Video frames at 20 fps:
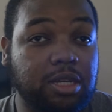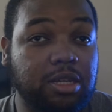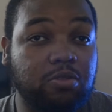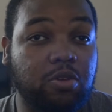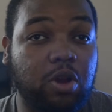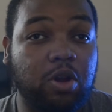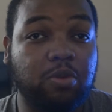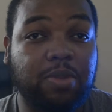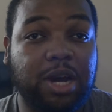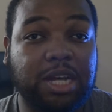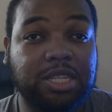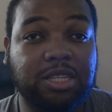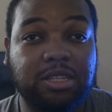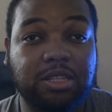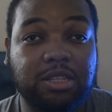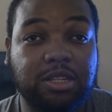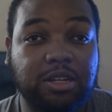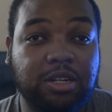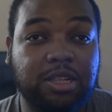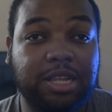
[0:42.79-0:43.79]
robots
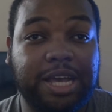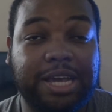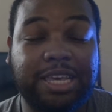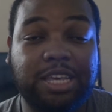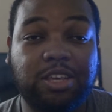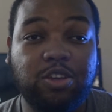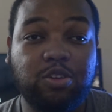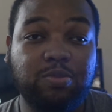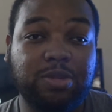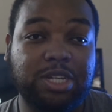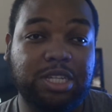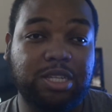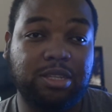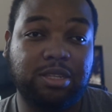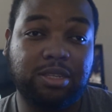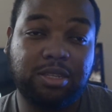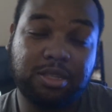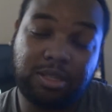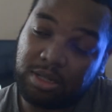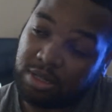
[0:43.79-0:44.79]
look like
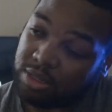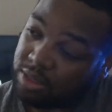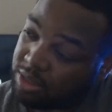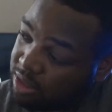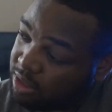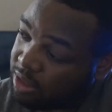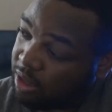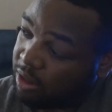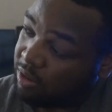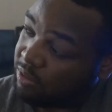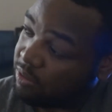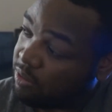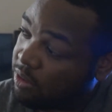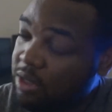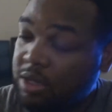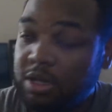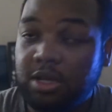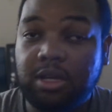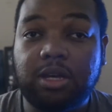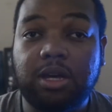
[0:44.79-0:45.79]
humans? So
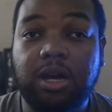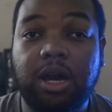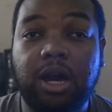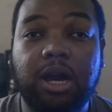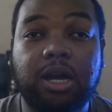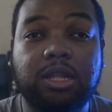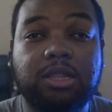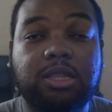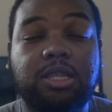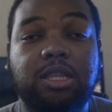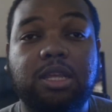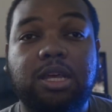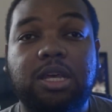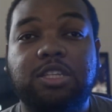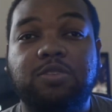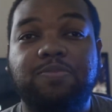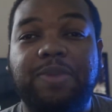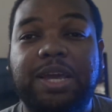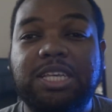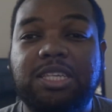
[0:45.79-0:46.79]

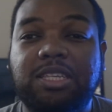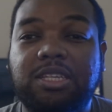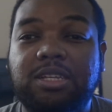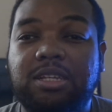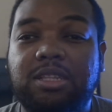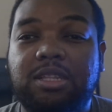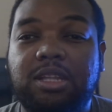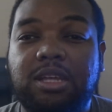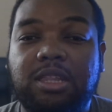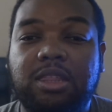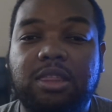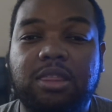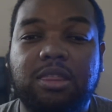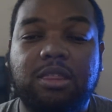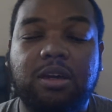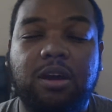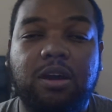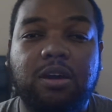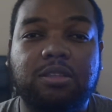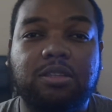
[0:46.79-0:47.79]
it's based on the
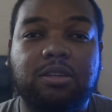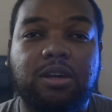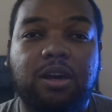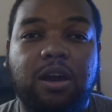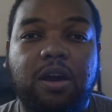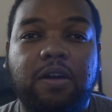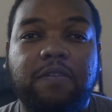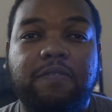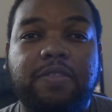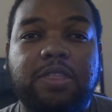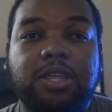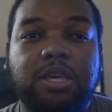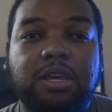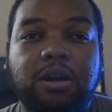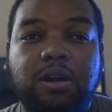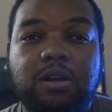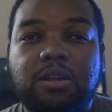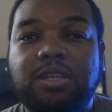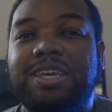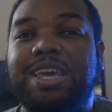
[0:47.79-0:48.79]
thought of the
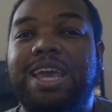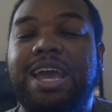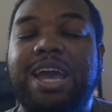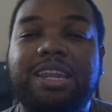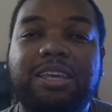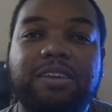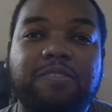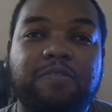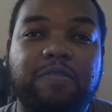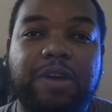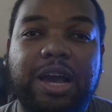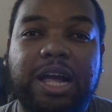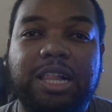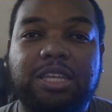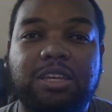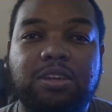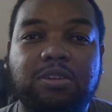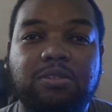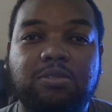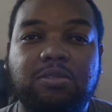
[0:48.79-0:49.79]
uncanny
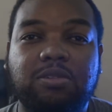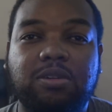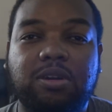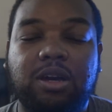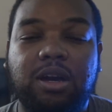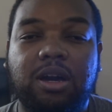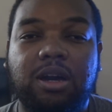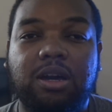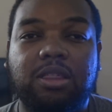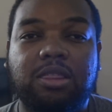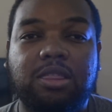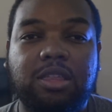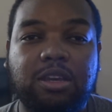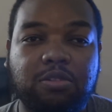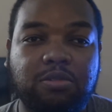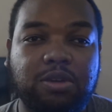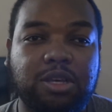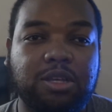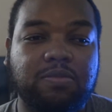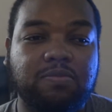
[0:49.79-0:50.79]
value
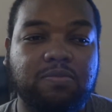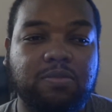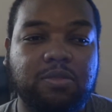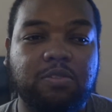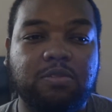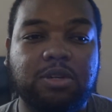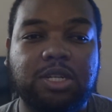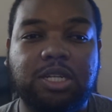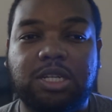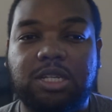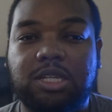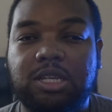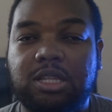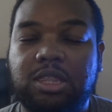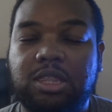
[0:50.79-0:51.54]
theory, which is a